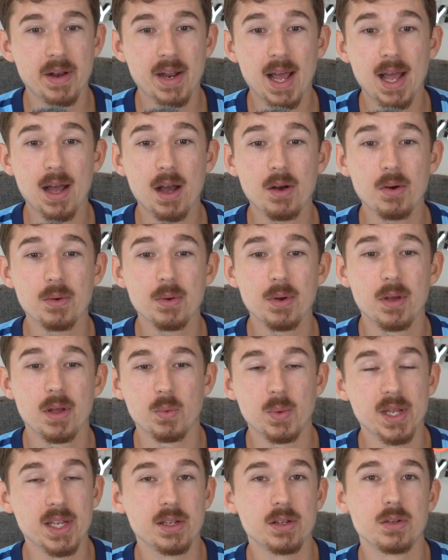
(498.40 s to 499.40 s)
now
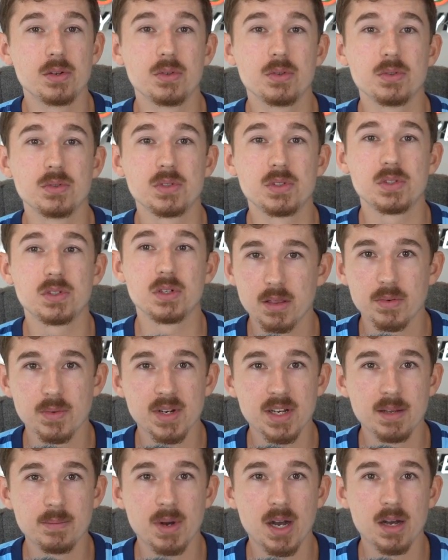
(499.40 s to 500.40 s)
we use
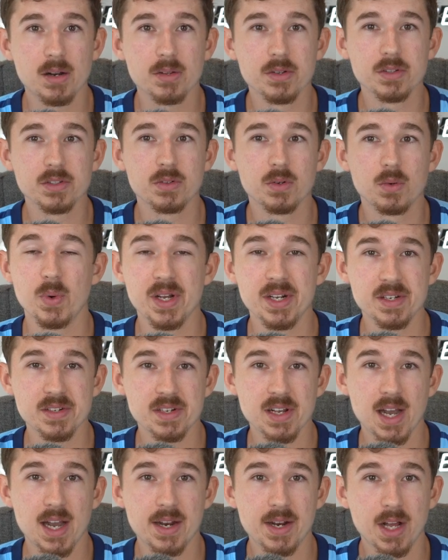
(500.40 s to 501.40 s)
3D models. We
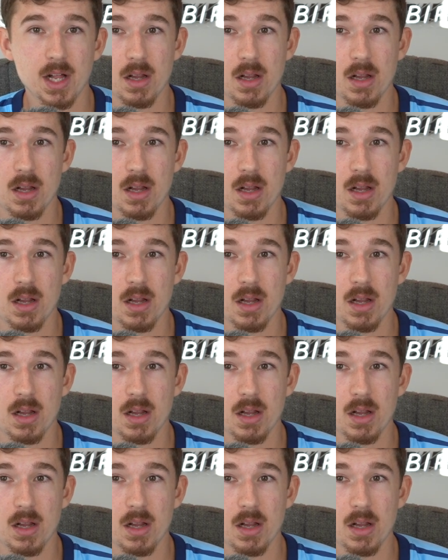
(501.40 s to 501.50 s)
design in